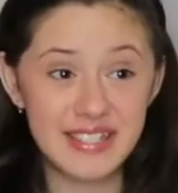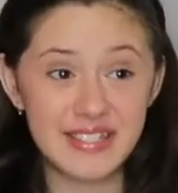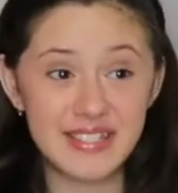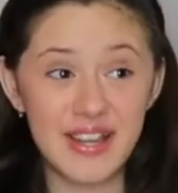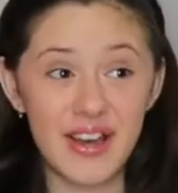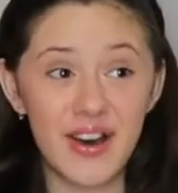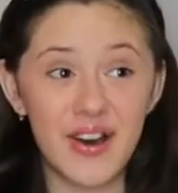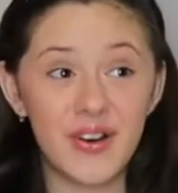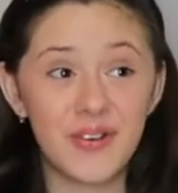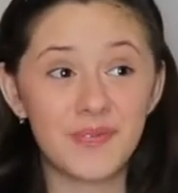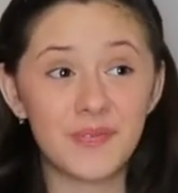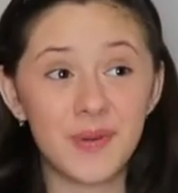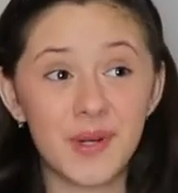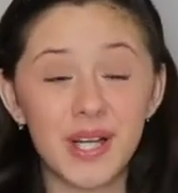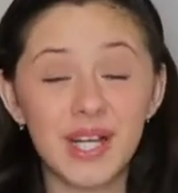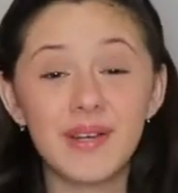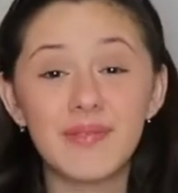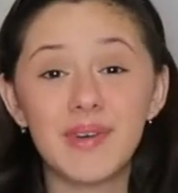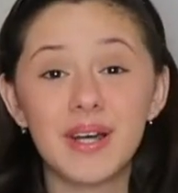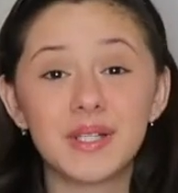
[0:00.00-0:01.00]
So
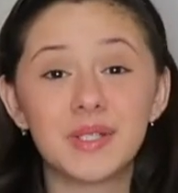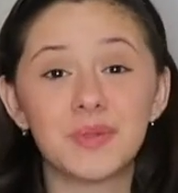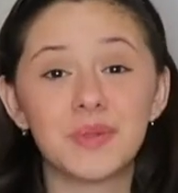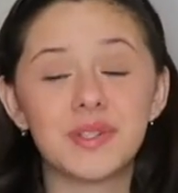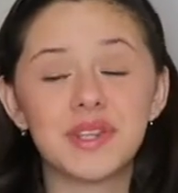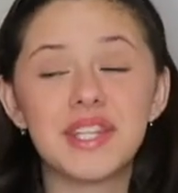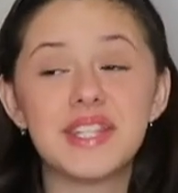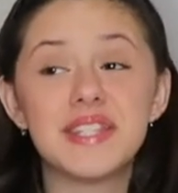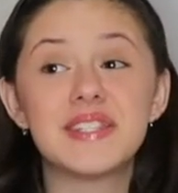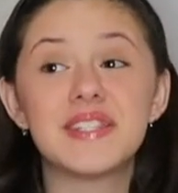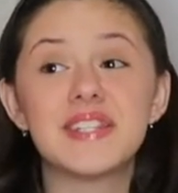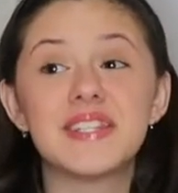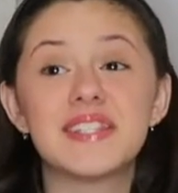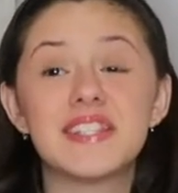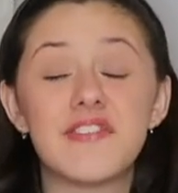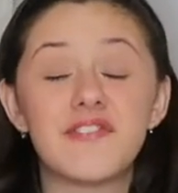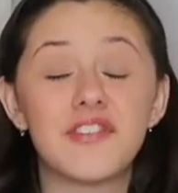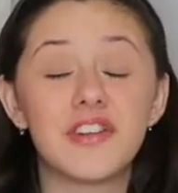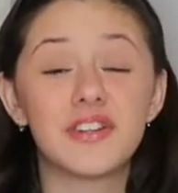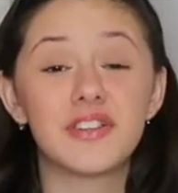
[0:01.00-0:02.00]
pretty much what this
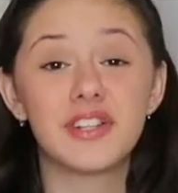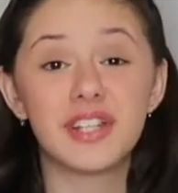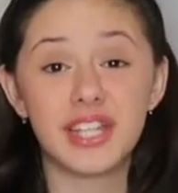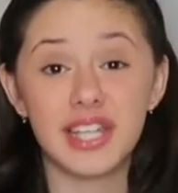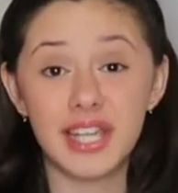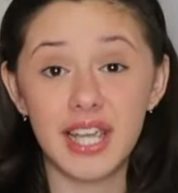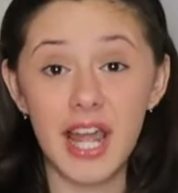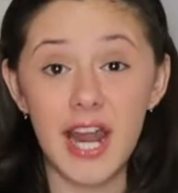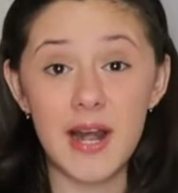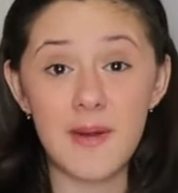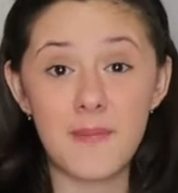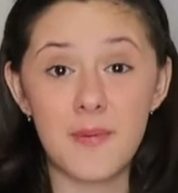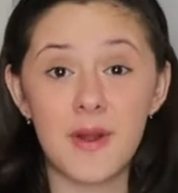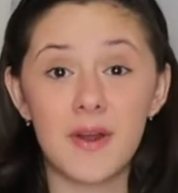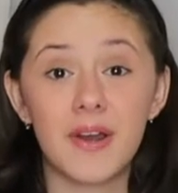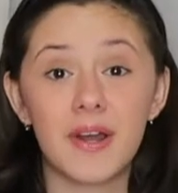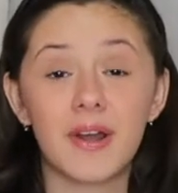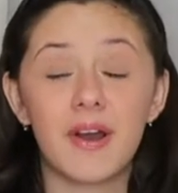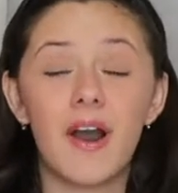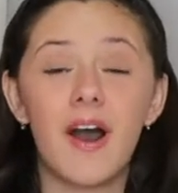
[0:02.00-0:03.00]
is, if you're looking at a
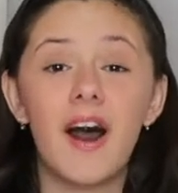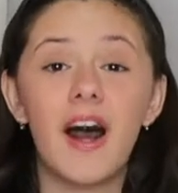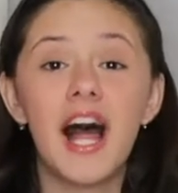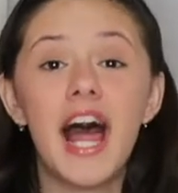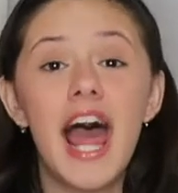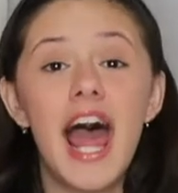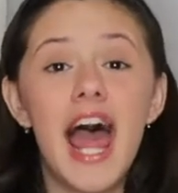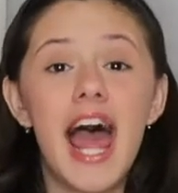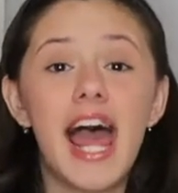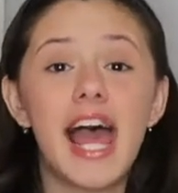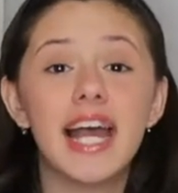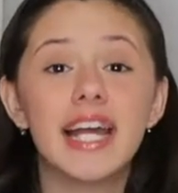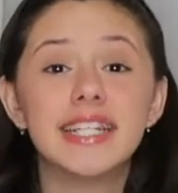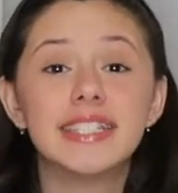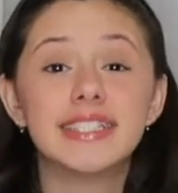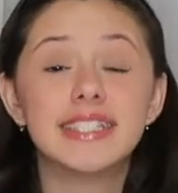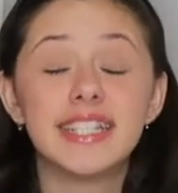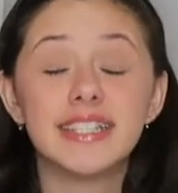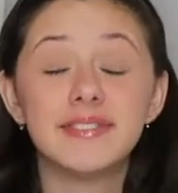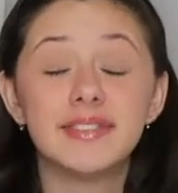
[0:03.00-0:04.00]
protocol
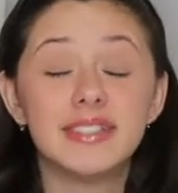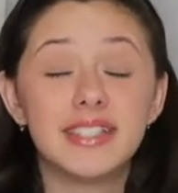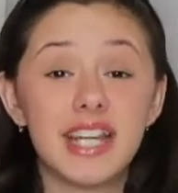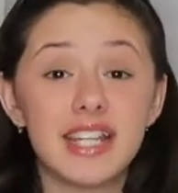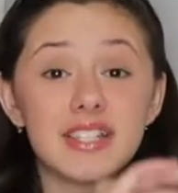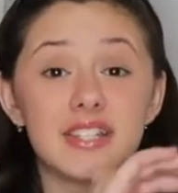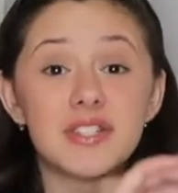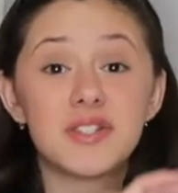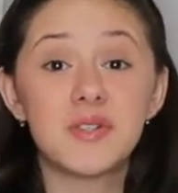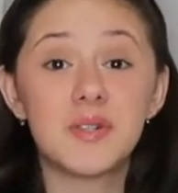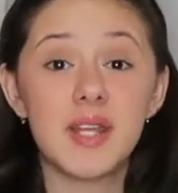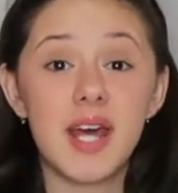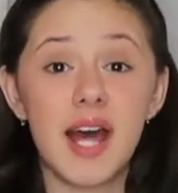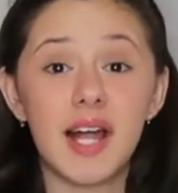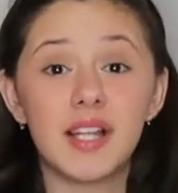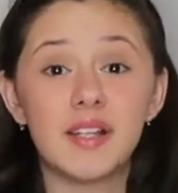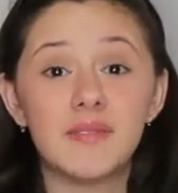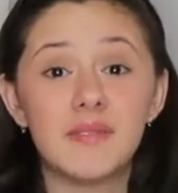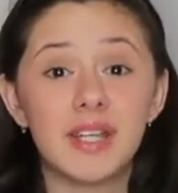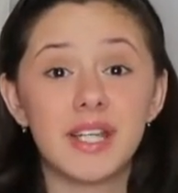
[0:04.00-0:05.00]
and next to an
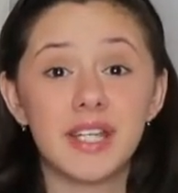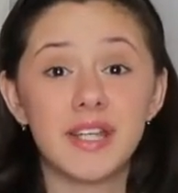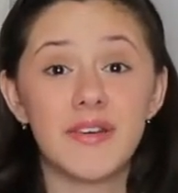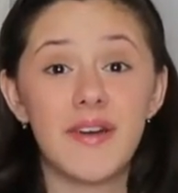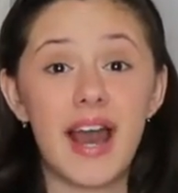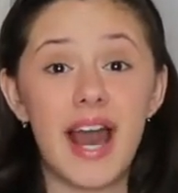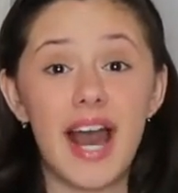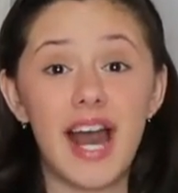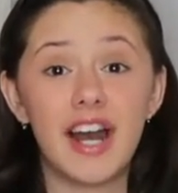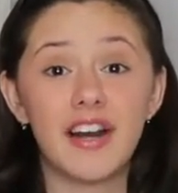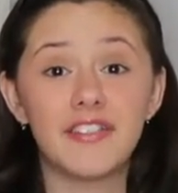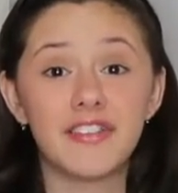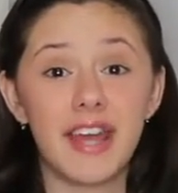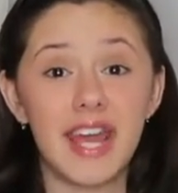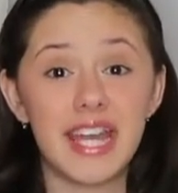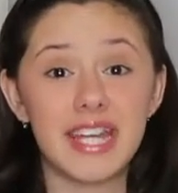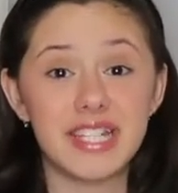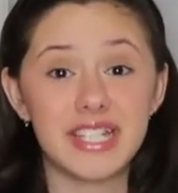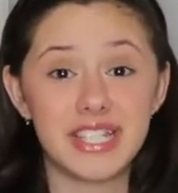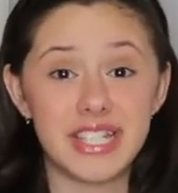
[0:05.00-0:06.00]
element you have
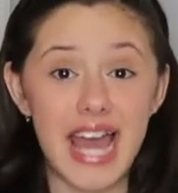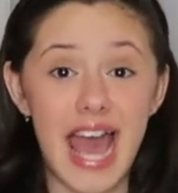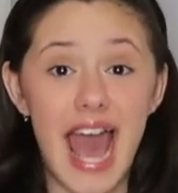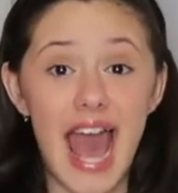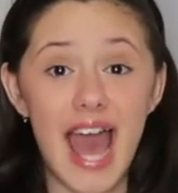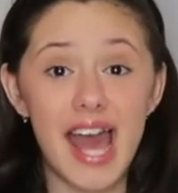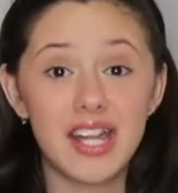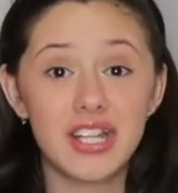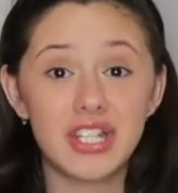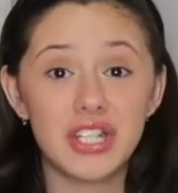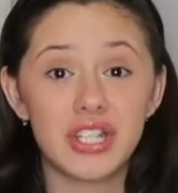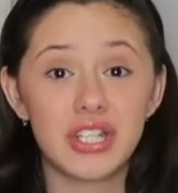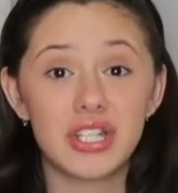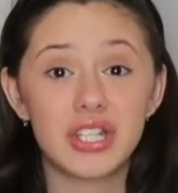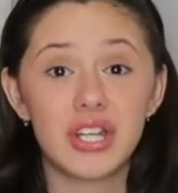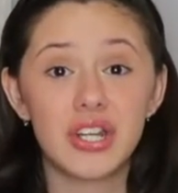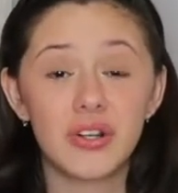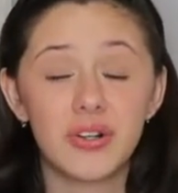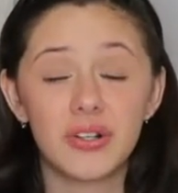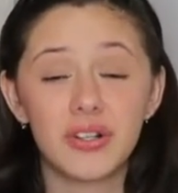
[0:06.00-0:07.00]
a
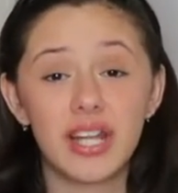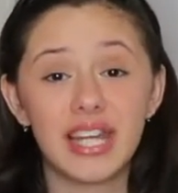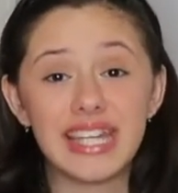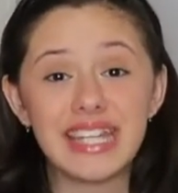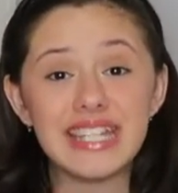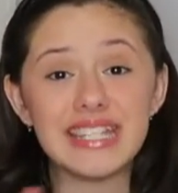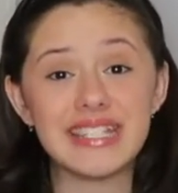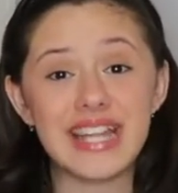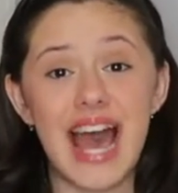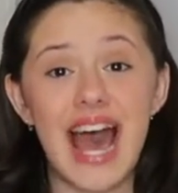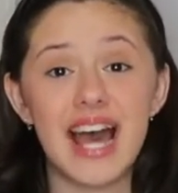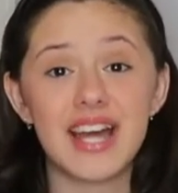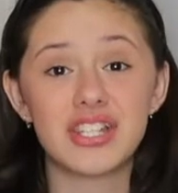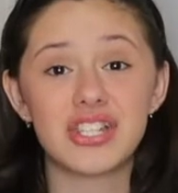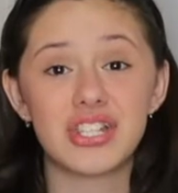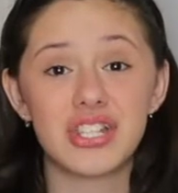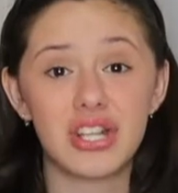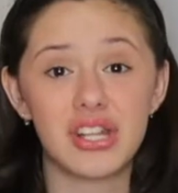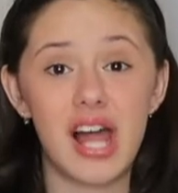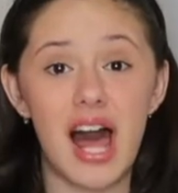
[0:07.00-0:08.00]
dash or like a
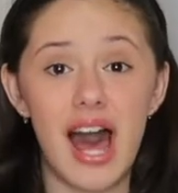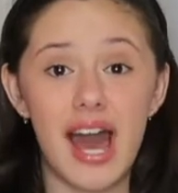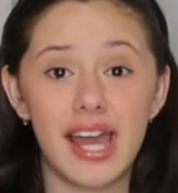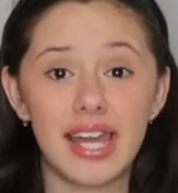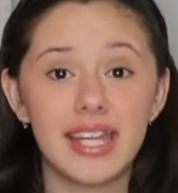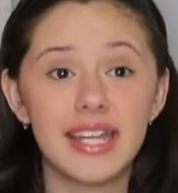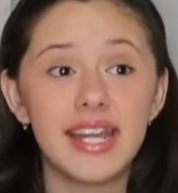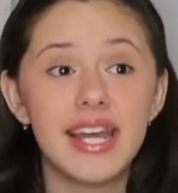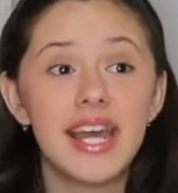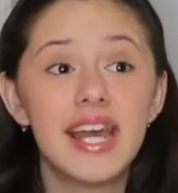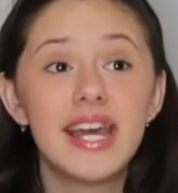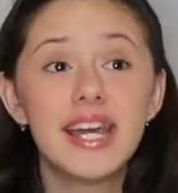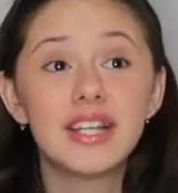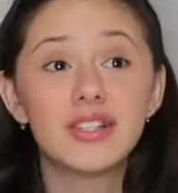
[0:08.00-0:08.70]
dashed line,